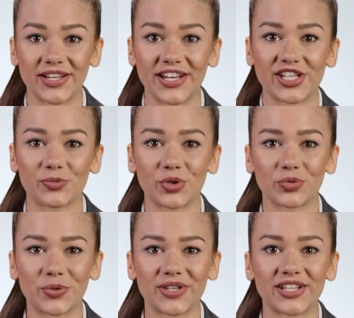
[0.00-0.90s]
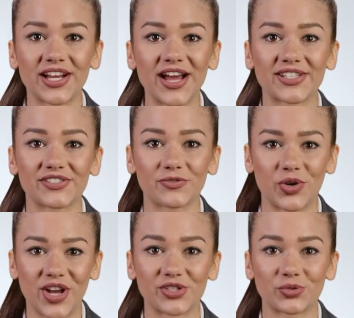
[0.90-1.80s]
This would limit the kinds of
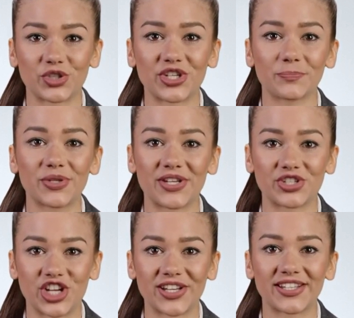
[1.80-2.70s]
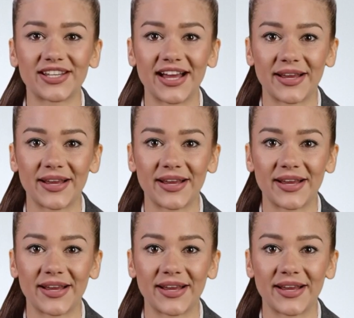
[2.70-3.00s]
prompts which could be injected